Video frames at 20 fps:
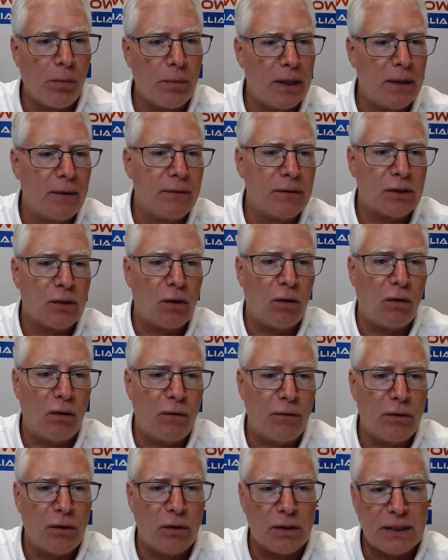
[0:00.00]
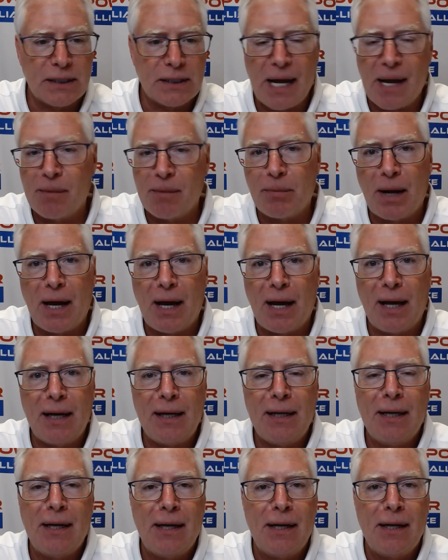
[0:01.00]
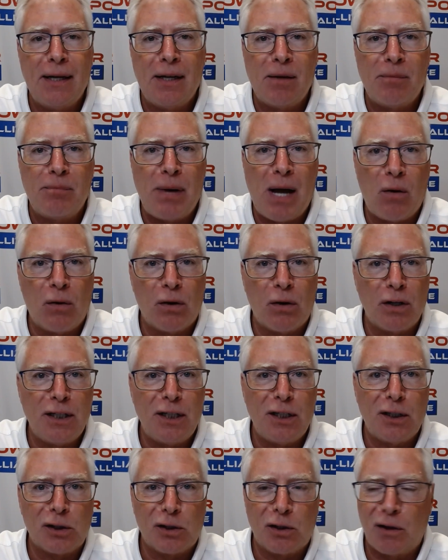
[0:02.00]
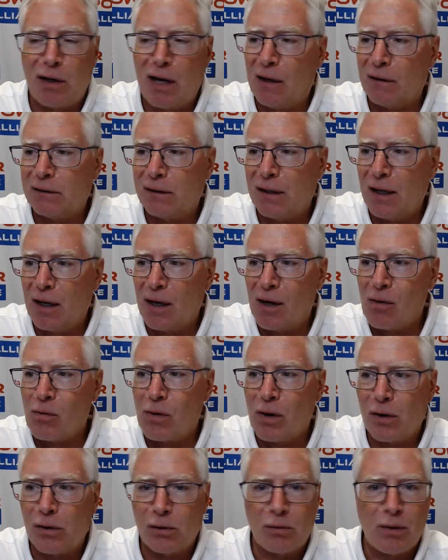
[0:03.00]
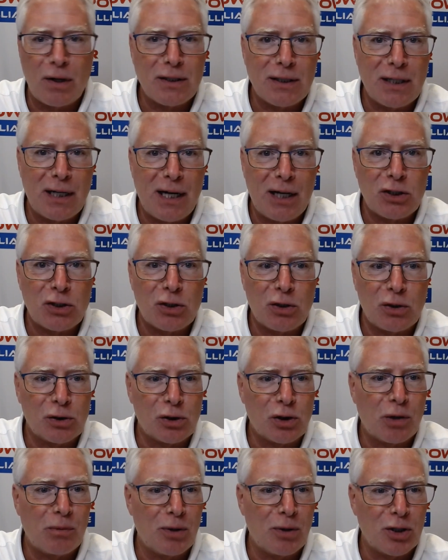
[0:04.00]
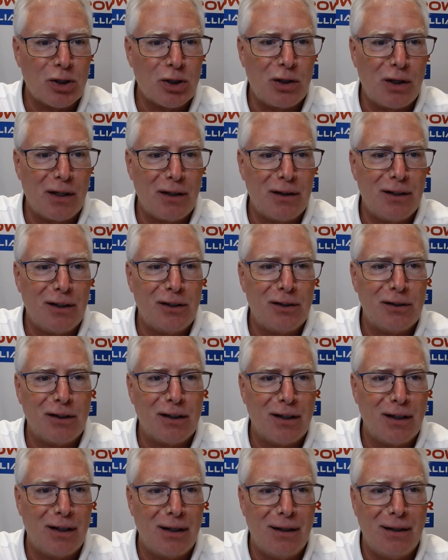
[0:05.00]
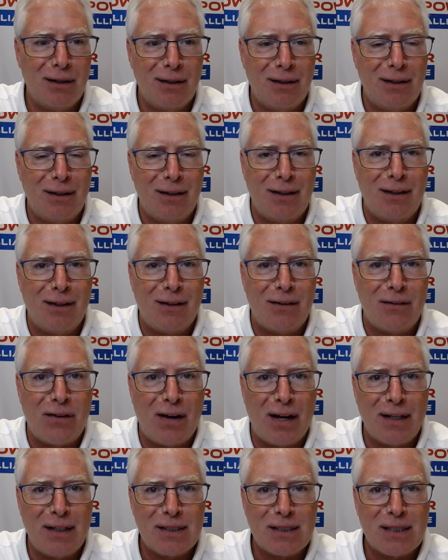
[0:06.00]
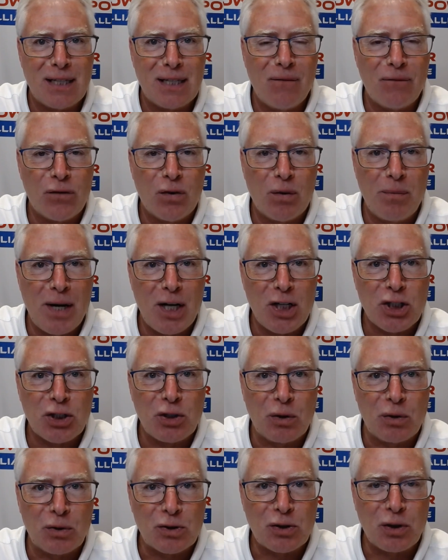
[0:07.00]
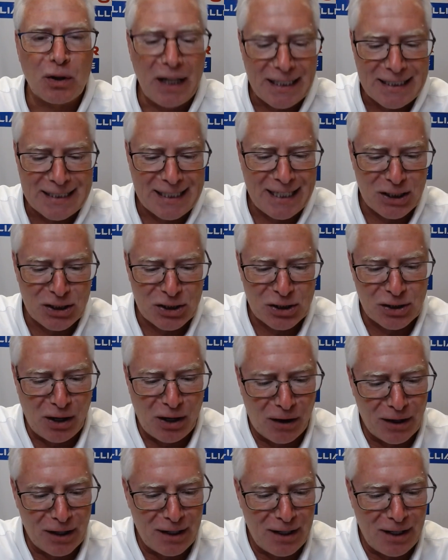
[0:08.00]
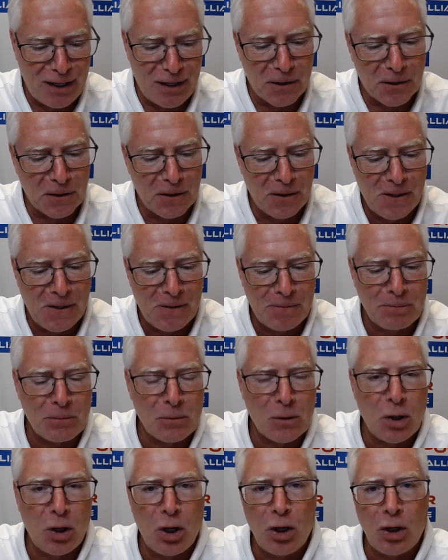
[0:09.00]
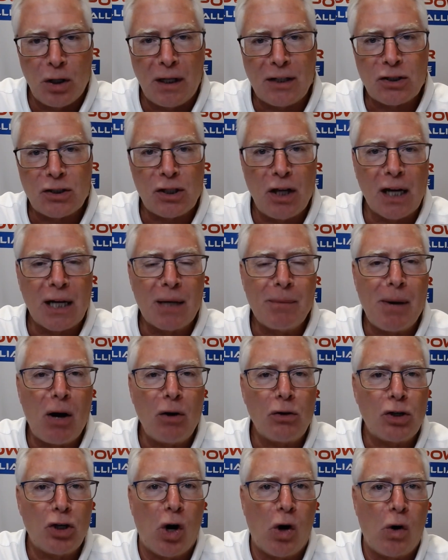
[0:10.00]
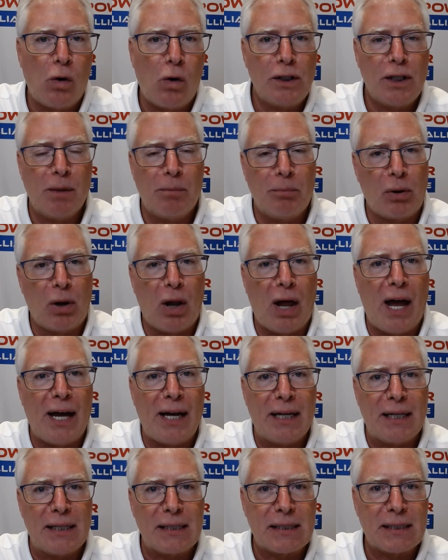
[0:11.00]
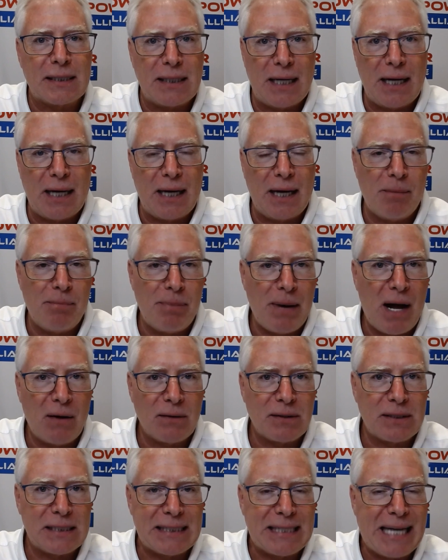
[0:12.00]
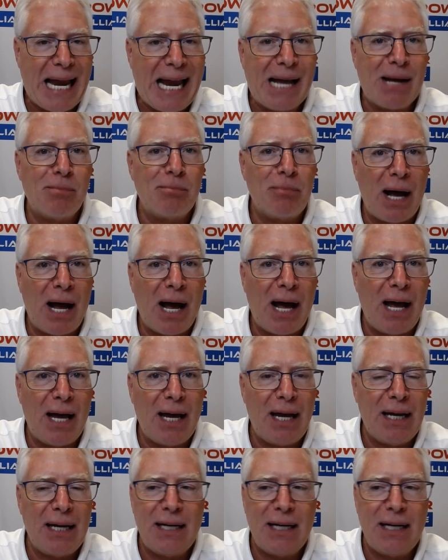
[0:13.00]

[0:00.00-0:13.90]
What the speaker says: So if you're a standby power dealer out there, whether residential or commercial, I think you're going to find this informational. So let's get started here. Let's talk about code compliance, about standby